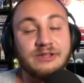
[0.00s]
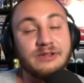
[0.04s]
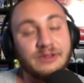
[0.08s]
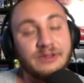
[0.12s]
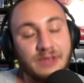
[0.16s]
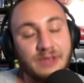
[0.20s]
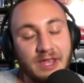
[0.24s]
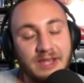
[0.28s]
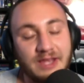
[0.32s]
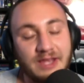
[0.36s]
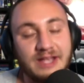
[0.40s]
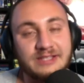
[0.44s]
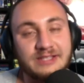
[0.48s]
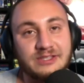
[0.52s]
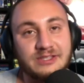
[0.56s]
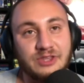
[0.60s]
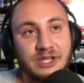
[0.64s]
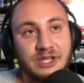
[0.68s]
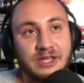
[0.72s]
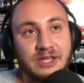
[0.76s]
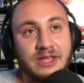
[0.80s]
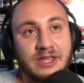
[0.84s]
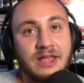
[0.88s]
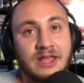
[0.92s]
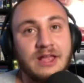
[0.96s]
That's the
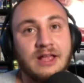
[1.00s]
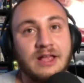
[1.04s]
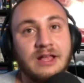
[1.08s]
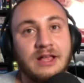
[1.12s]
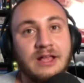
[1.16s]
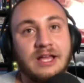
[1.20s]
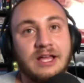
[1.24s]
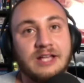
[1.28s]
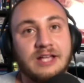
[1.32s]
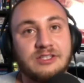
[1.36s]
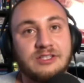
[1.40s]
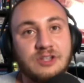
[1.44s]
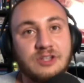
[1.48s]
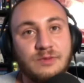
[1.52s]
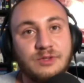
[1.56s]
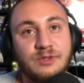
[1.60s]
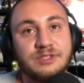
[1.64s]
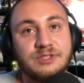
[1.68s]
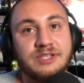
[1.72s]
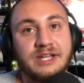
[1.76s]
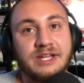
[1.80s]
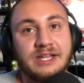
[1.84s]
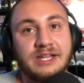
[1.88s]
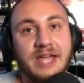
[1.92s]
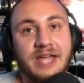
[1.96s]
thing. It's
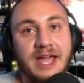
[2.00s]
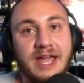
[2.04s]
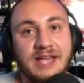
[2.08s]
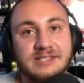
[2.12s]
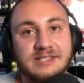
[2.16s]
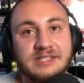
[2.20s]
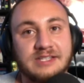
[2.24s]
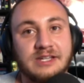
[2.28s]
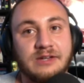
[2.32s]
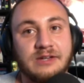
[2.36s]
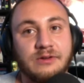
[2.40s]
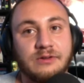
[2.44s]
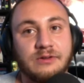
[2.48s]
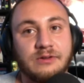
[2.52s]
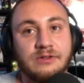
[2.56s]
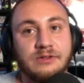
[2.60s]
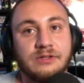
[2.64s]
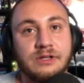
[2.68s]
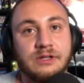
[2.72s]
almost like asking